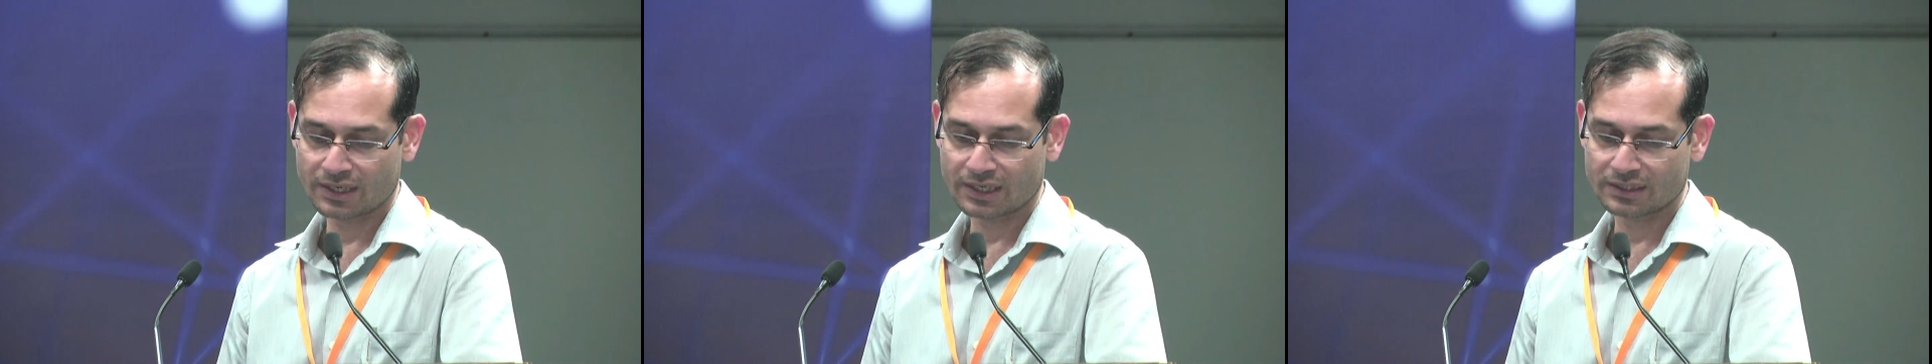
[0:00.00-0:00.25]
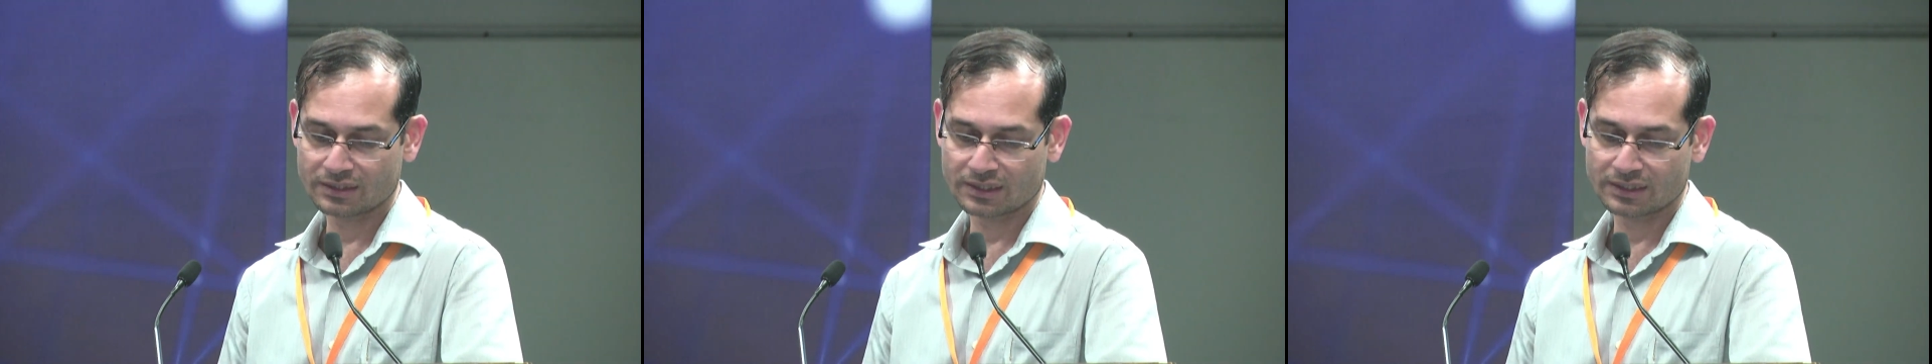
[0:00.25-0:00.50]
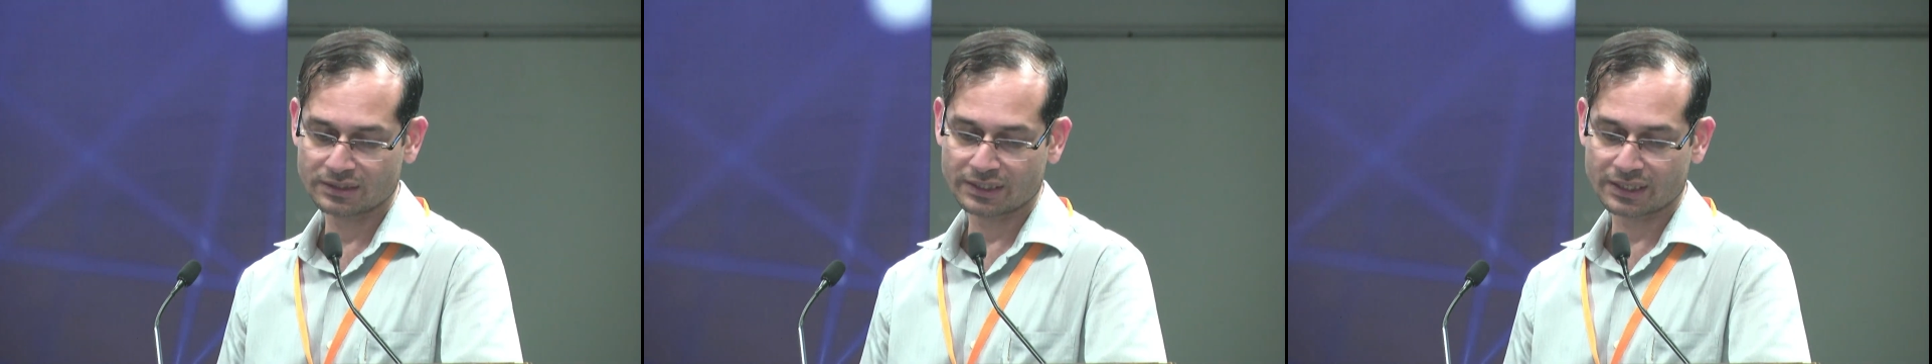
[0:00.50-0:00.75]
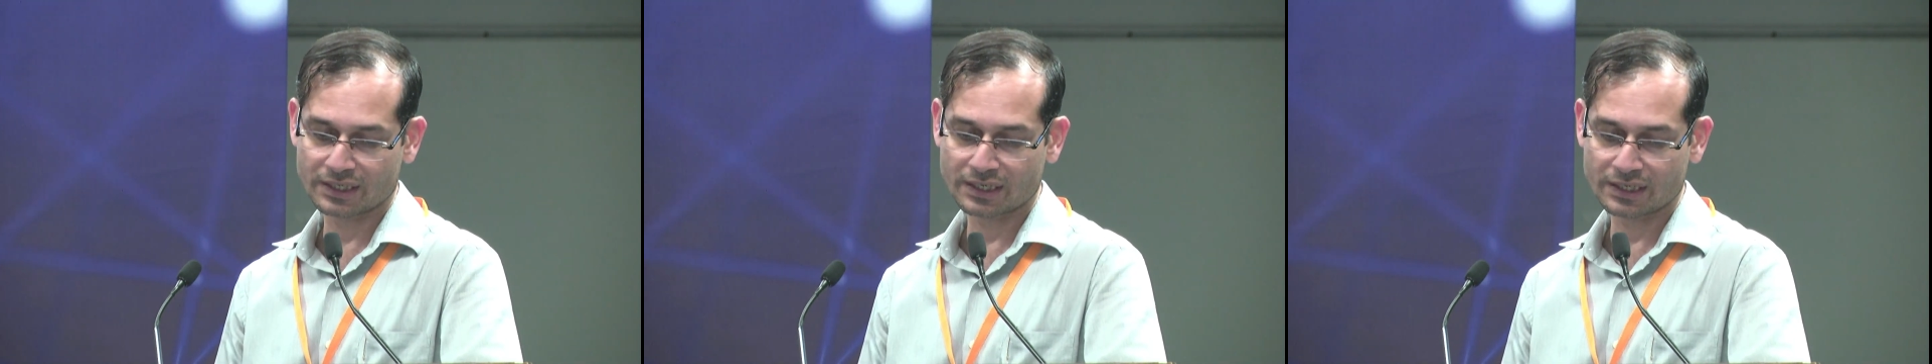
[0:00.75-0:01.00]
and the
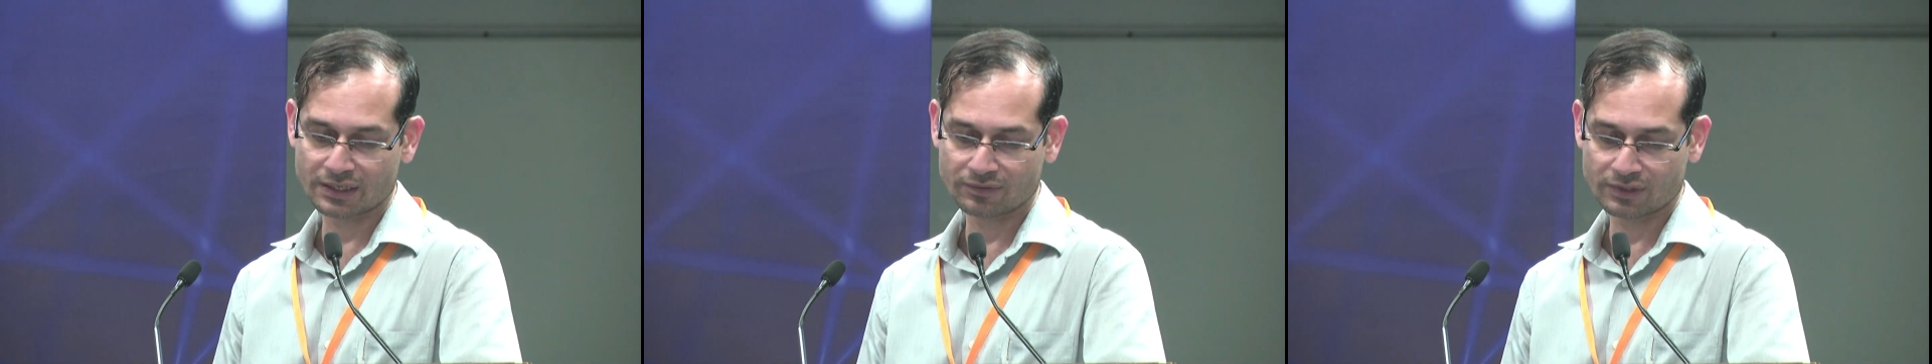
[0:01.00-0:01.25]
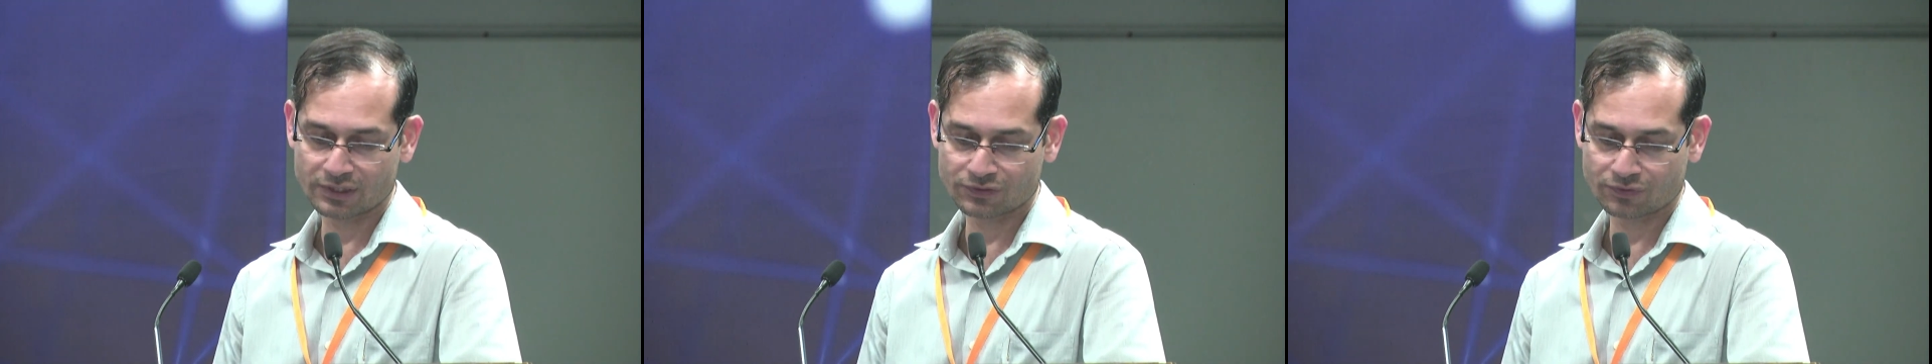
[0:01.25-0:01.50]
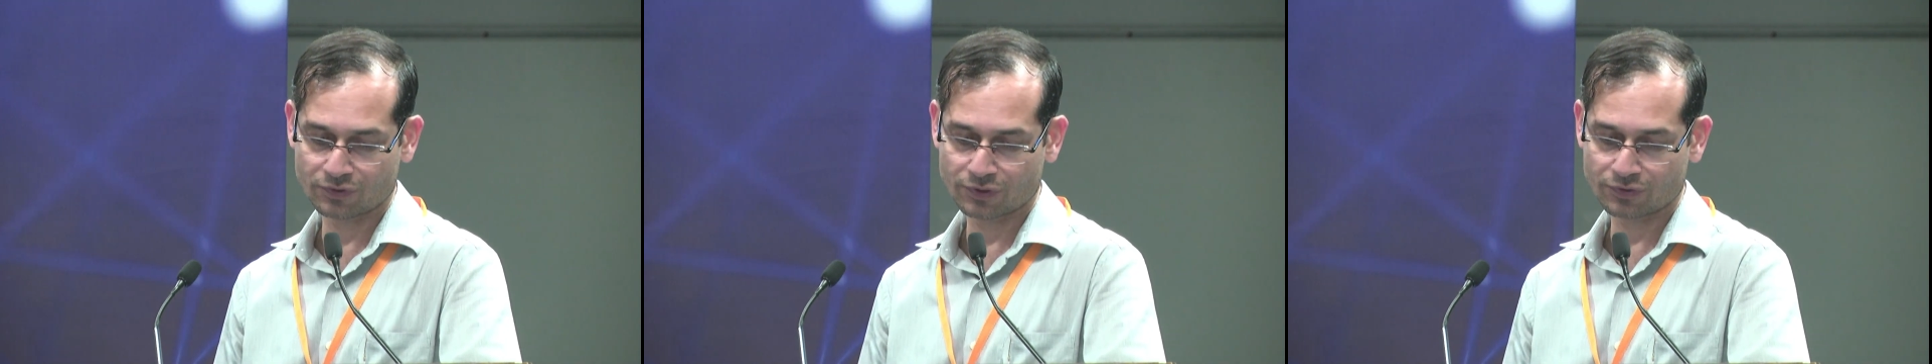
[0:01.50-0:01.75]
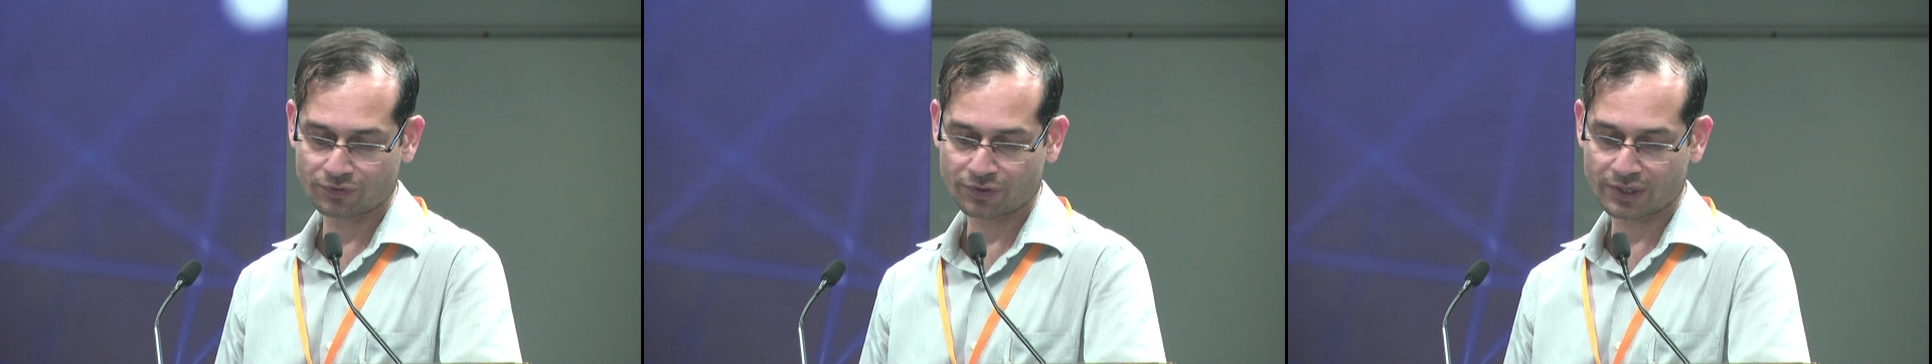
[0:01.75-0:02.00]
TRL level is 4
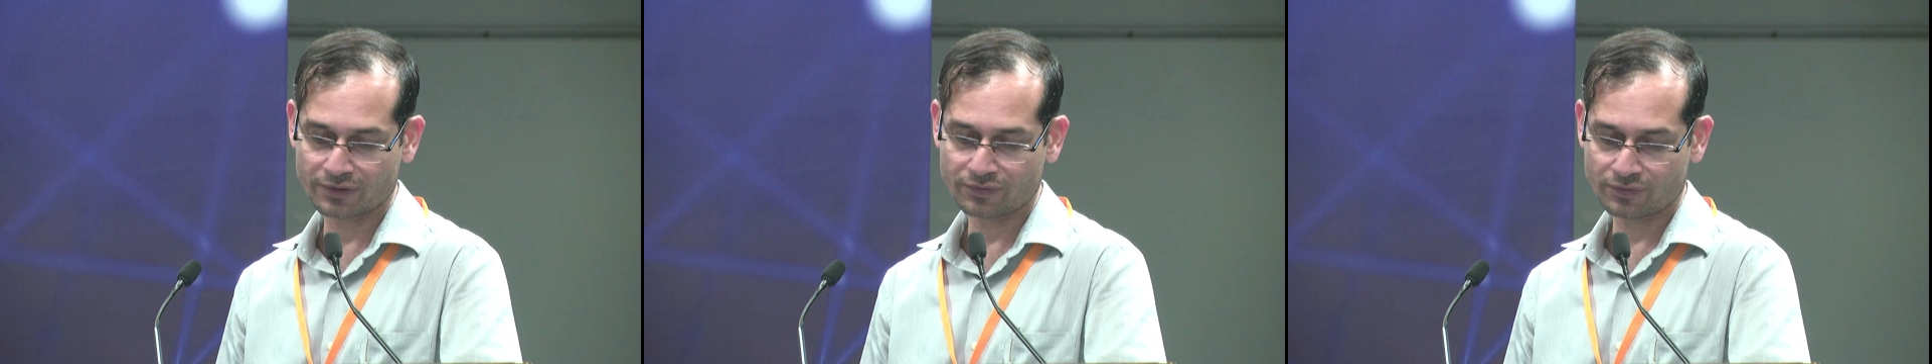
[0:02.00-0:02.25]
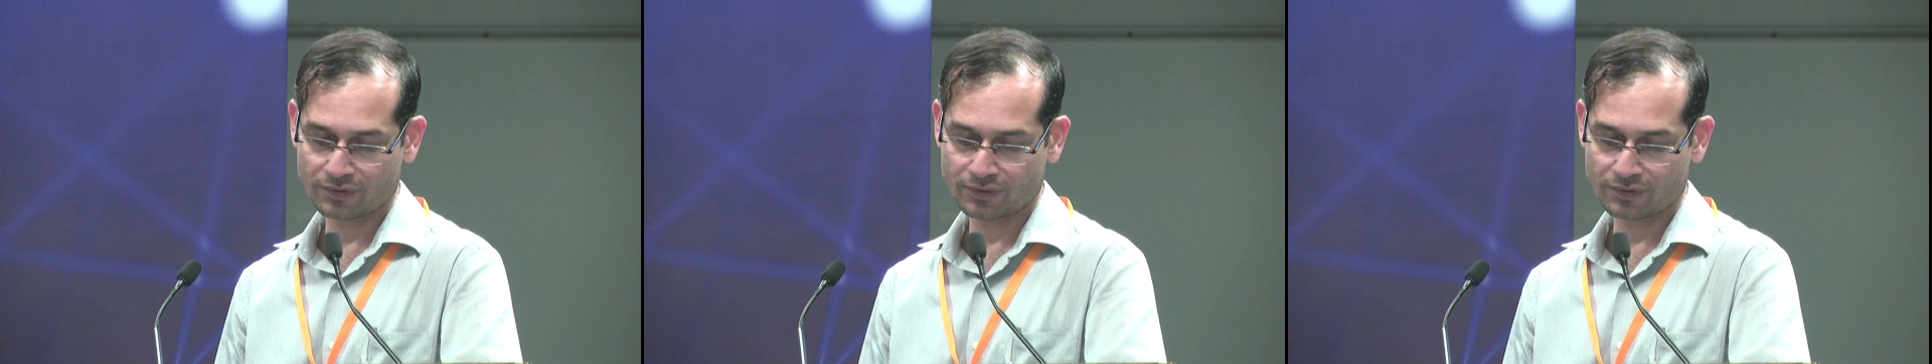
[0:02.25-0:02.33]
to 5.